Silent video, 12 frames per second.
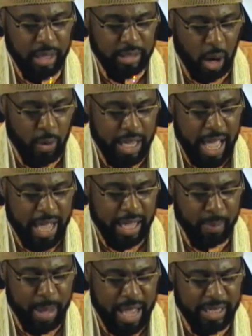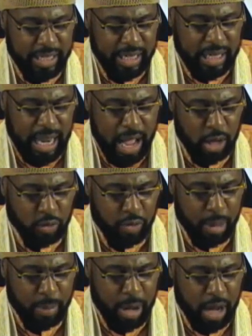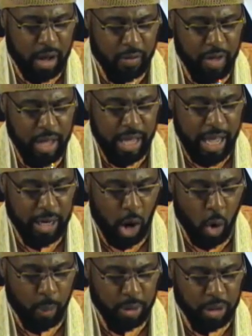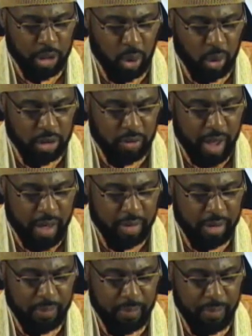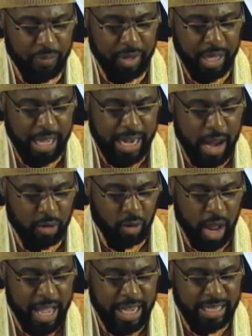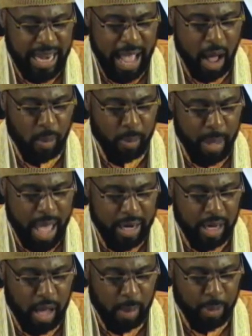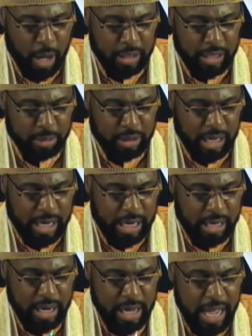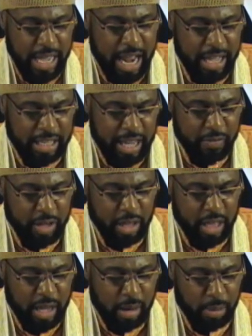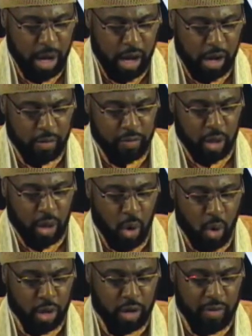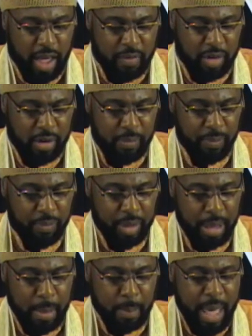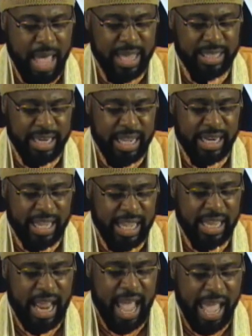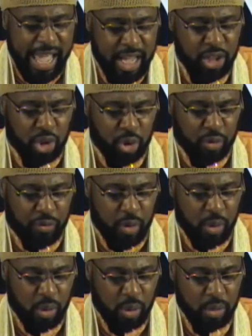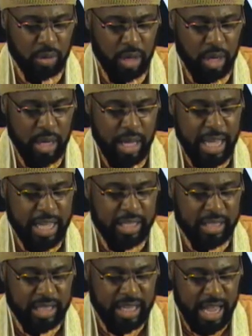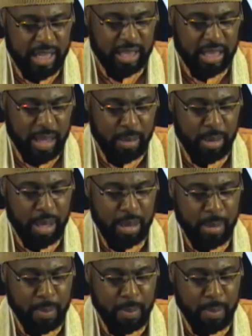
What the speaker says: though he had commanded the clouds from above and opened the doors of heaven, and had rained down manna upon them to eat, and had given them of the corn of heaven. Man did eat angels' food. He sent them